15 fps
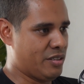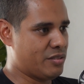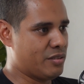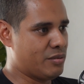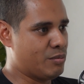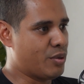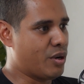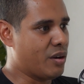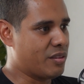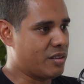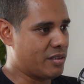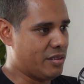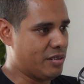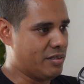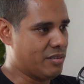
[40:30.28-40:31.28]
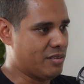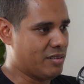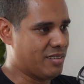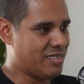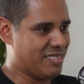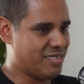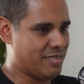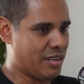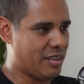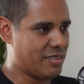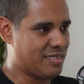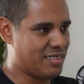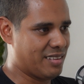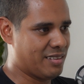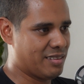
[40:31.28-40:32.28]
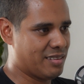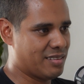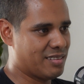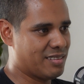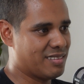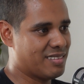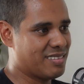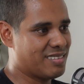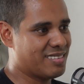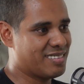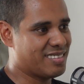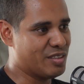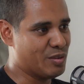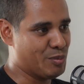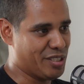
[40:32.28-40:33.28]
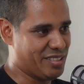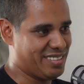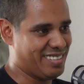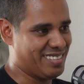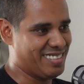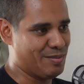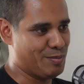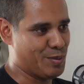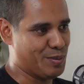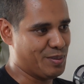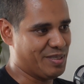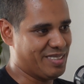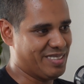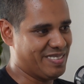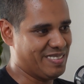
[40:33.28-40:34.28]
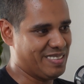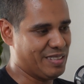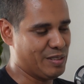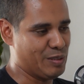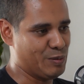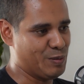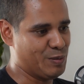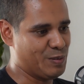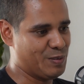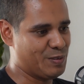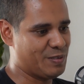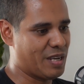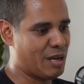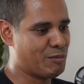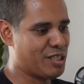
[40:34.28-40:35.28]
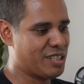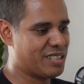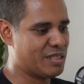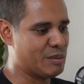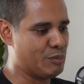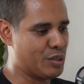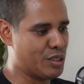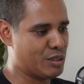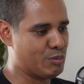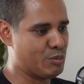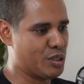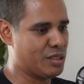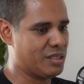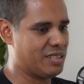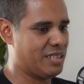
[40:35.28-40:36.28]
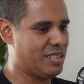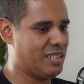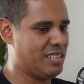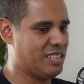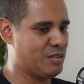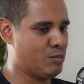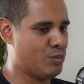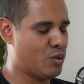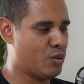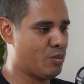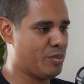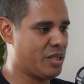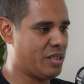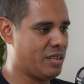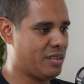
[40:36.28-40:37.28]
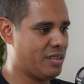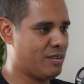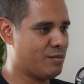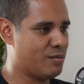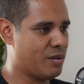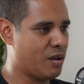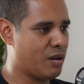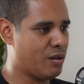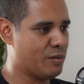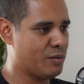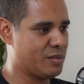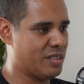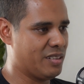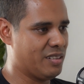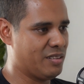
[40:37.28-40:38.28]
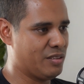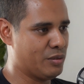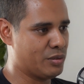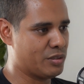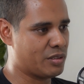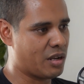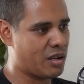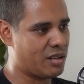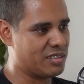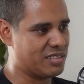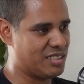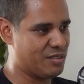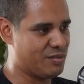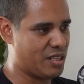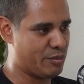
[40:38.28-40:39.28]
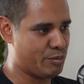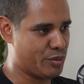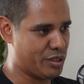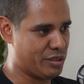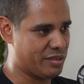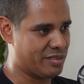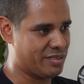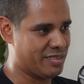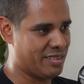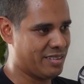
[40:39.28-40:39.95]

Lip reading: to bath the kids. That's domestic support. Family commitment is more being involved in your child's development,